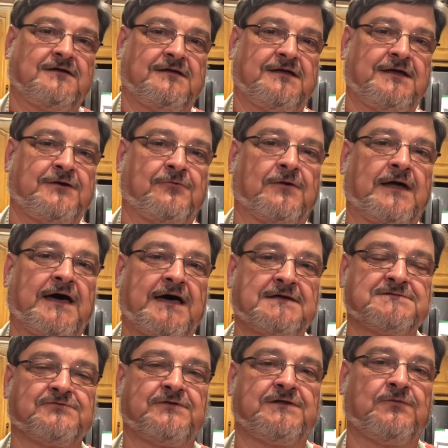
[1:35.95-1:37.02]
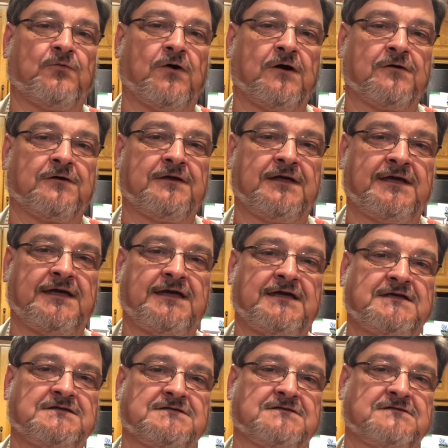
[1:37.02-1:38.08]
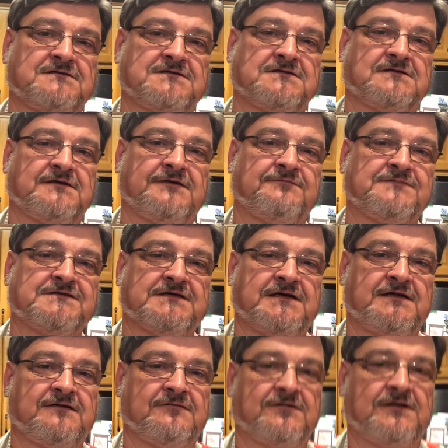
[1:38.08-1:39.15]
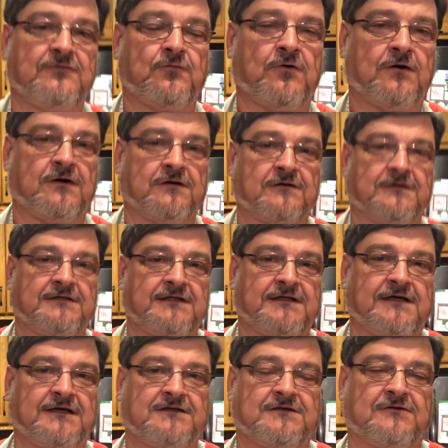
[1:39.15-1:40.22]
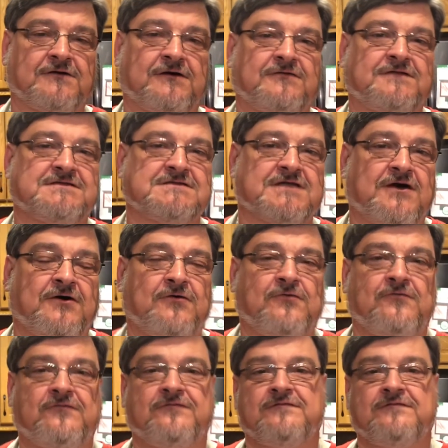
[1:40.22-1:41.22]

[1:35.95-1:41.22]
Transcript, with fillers: equalize between the water and the eggs. Just leave them setting in the water, and then I turn on the stove